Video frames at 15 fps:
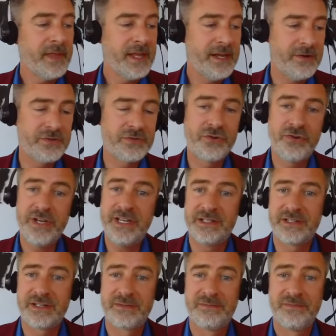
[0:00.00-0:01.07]
Here's
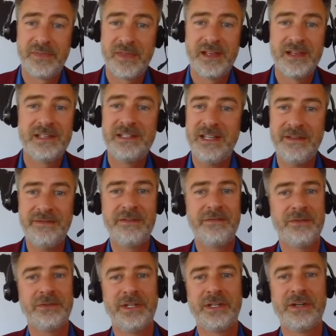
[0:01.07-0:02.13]
Greece:
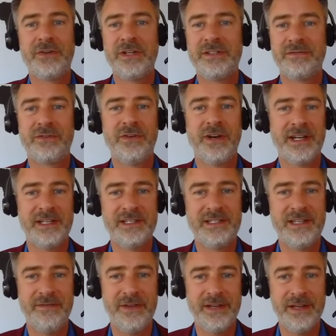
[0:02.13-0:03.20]
sevenfold increase of credit in
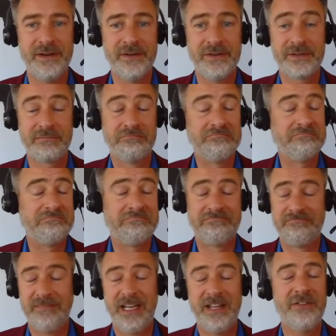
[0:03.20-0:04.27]
7 years.
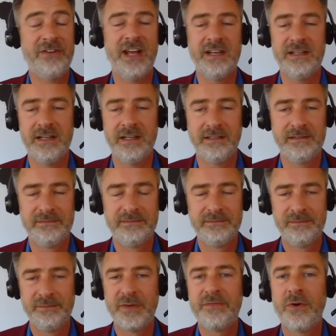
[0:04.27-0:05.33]
And they're not done.
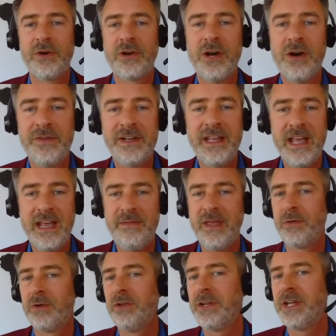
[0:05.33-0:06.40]
Before COVID came, they
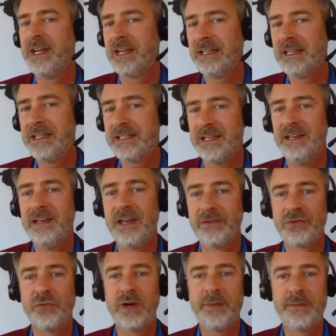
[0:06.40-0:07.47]
were looking at least another
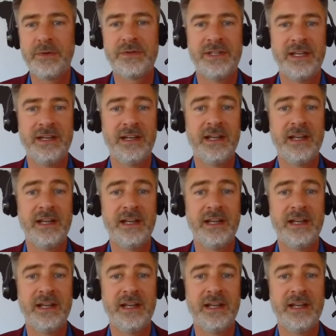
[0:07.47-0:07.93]
20%